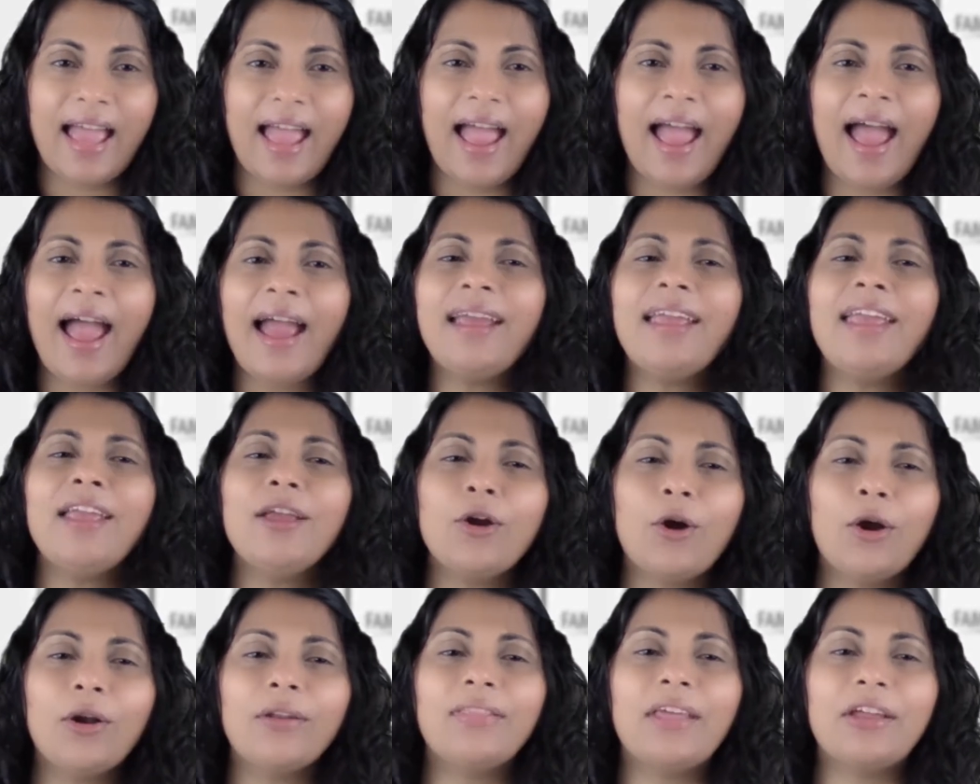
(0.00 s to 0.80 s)

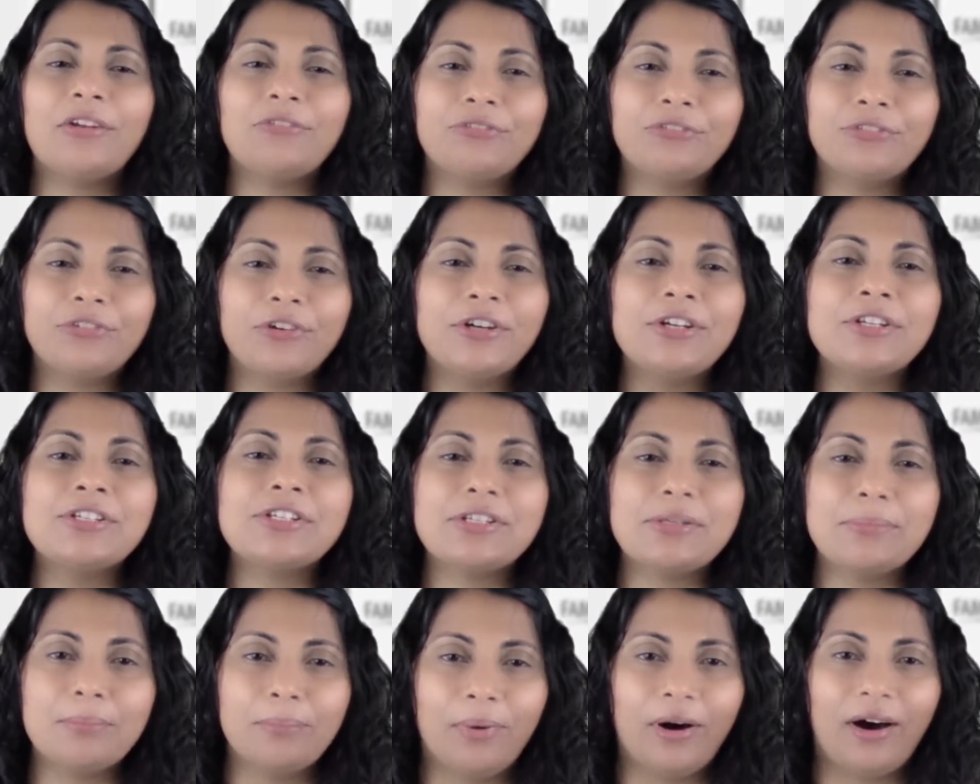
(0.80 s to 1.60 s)
hanging on that
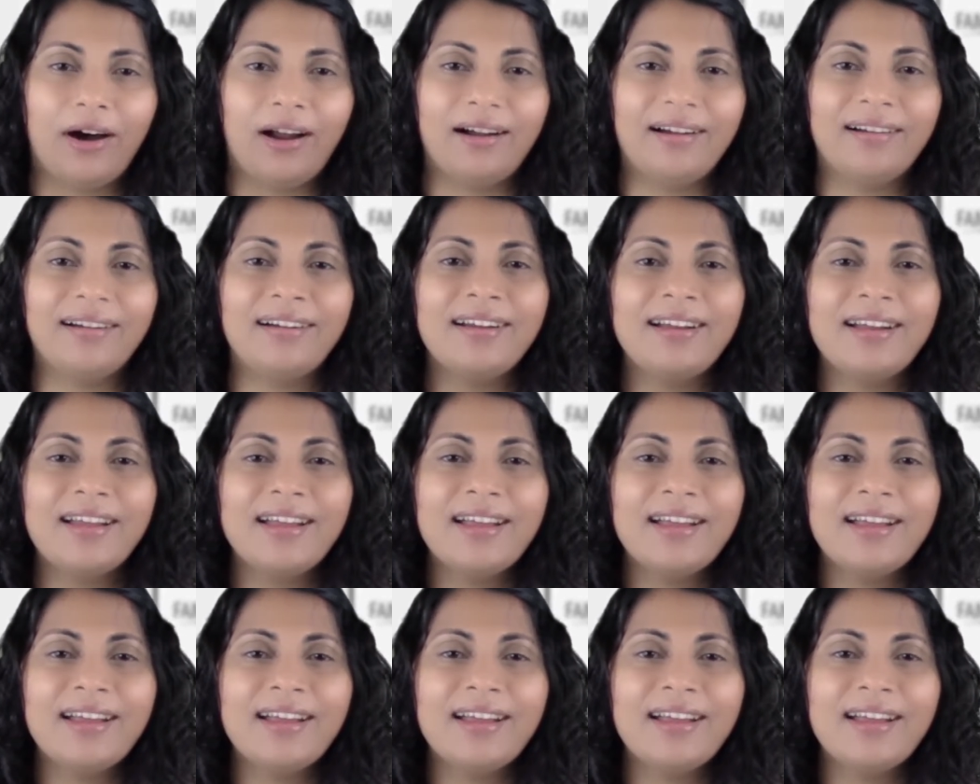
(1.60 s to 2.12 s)
first bar,